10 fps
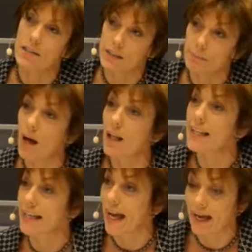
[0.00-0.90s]

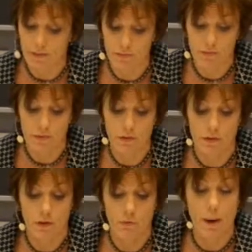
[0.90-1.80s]
symbolic acts
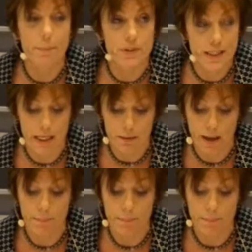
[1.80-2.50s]
representing